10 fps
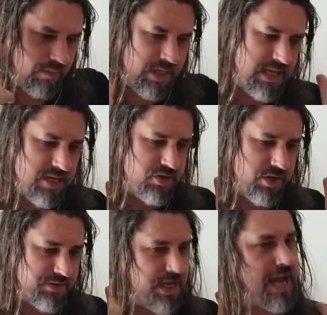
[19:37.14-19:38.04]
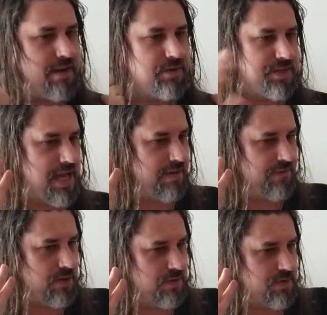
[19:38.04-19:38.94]
Each side of those
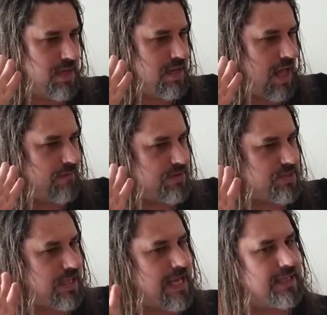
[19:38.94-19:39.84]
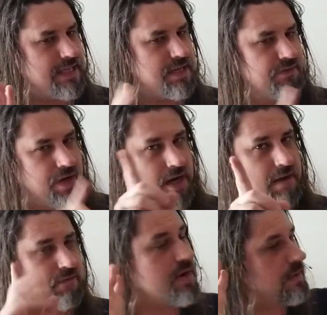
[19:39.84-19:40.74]
headphones have a slightly different,
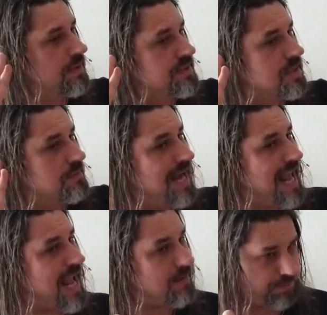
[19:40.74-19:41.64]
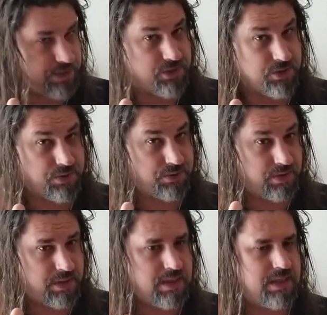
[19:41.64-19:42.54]
not frequency, but
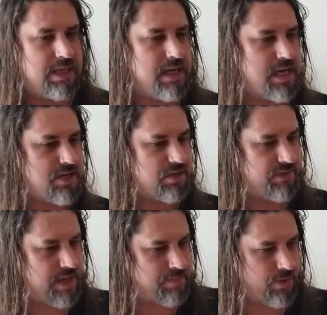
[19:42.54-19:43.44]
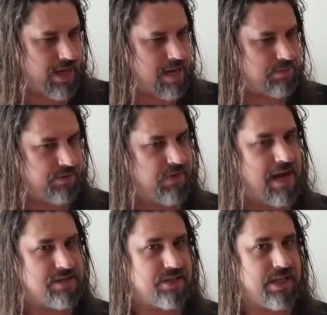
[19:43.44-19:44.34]
amplitude. In each of them, they're
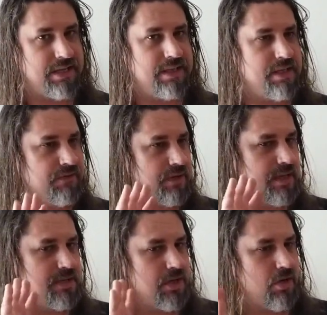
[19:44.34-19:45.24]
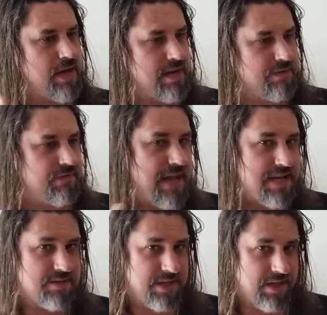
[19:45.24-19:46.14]
amplified slightly differently to create a
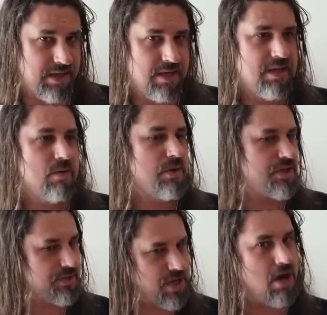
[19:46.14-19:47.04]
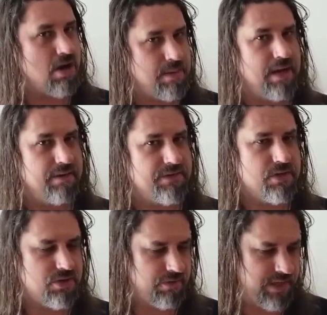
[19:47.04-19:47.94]
phasing, which I'll talk about in
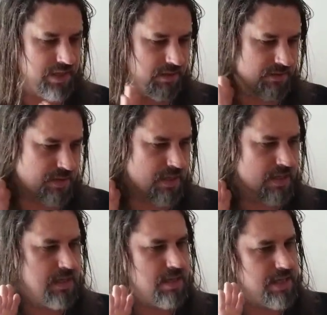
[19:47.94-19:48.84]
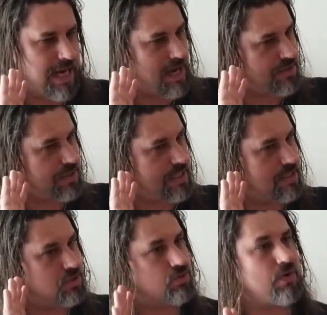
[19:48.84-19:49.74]
future videos, that actually
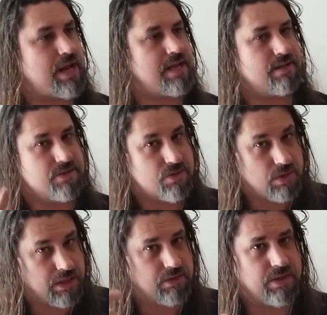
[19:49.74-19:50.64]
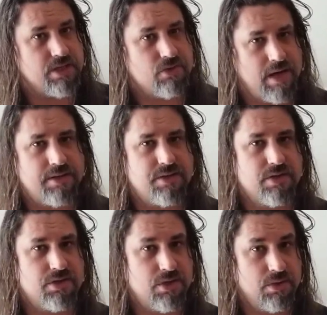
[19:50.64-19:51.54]
entrains, literally
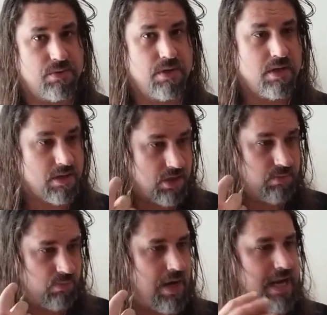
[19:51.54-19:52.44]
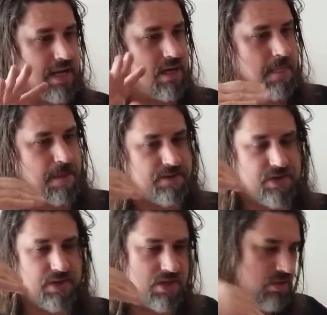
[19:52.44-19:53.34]
trances your brain,
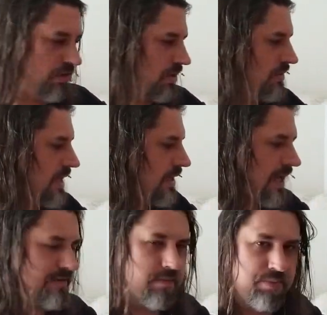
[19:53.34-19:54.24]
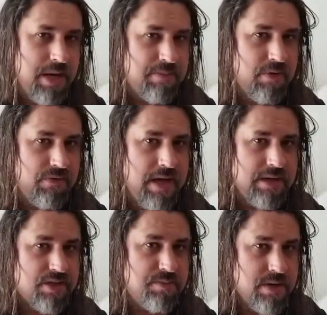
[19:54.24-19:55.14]
so that you can go down and have some pretty profound
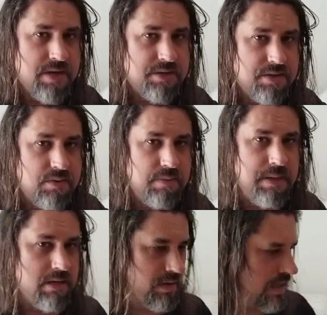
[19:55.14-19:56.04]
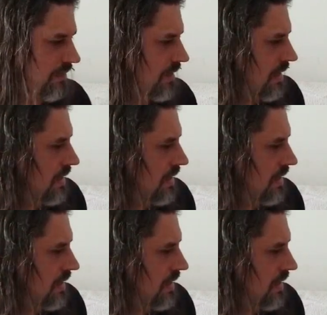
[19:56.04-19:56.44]
experiences with Pyradym.